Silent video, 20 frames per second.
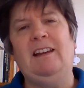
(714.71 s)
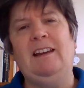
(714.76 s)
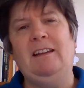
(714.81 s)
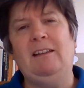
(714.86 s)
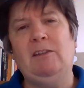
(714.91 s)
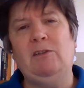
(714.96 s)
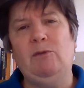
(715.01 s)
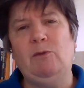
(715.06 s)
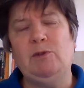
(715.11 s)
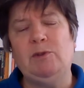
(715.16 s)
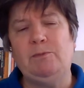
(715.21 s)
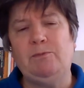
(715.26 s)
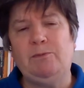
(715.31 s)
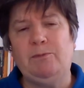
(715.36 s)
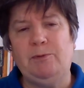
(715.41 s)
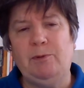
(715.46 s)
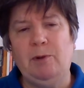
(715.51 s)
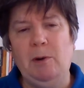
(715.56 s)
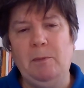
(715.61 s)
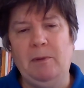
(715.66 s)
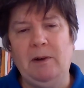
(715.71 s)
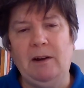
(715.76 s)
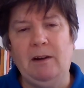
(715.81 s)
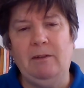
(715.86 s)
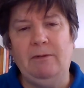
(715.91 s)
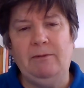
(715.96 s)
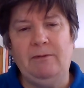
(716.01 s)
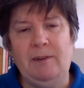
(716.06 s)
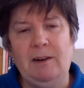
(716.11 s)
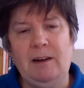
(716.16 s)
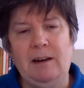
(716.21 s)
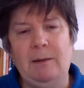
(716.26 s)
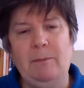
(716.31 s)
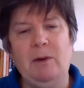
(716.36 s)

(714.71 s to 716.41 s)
it was probably a fairly